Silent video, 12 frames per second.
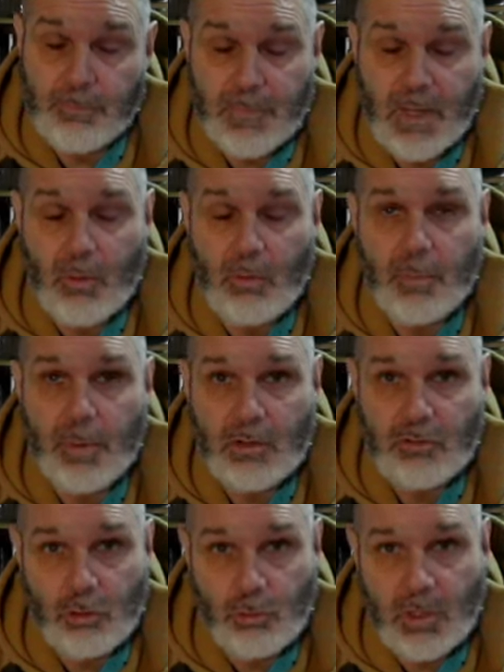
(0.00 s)
Now,
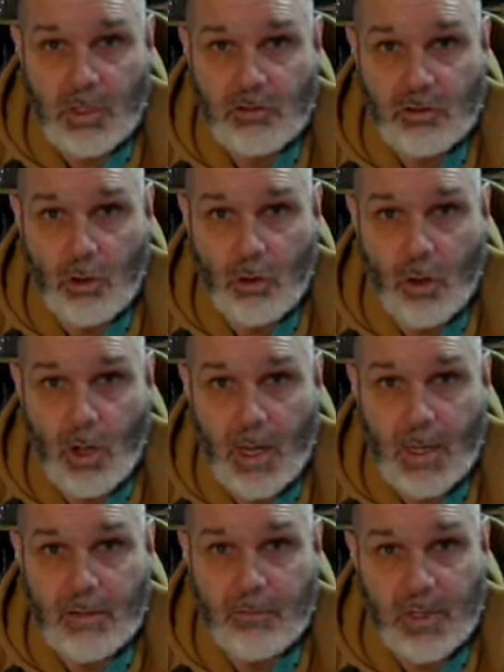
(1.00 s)
about two weeks ago, I
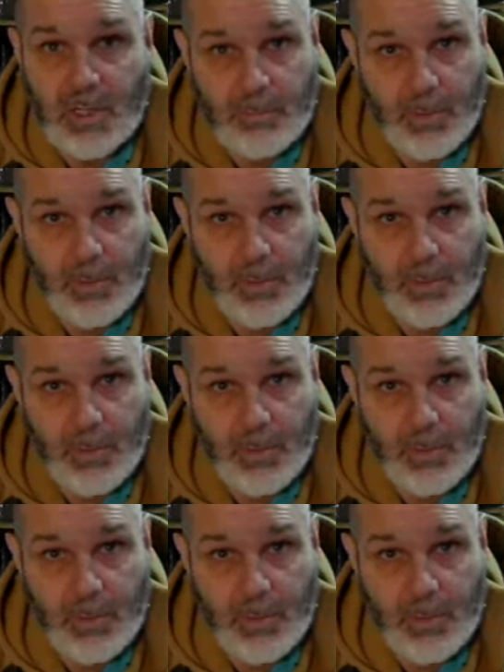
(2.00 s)
had a really